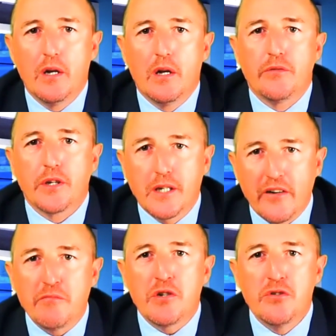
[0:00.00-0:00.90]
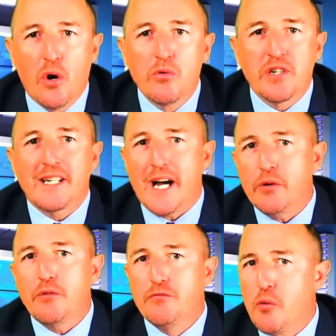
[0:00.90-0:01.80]
The government knows it
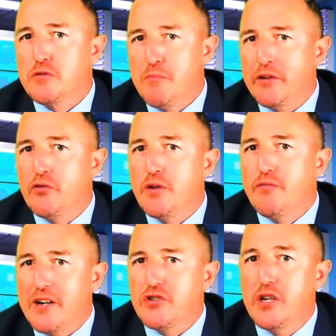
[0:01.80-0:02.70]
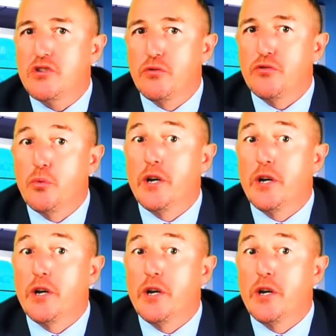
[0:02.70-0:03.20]
cannot force mandatory vaccination through in